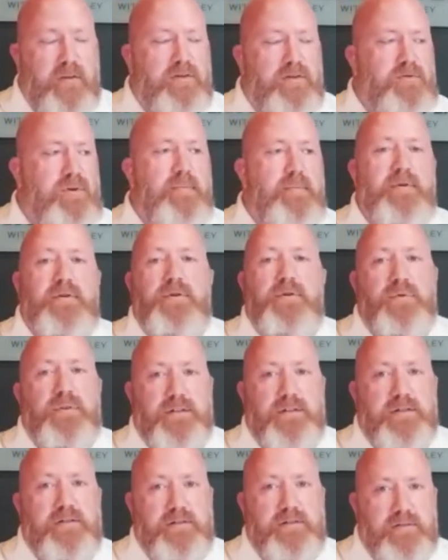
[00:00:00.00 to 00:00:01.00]
So I've been doing
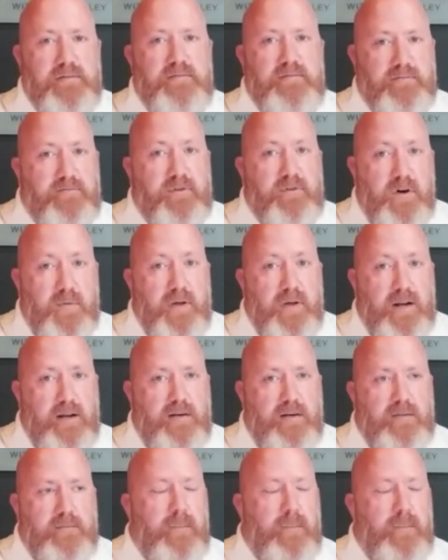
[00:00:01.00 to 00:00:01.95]
this for a minute.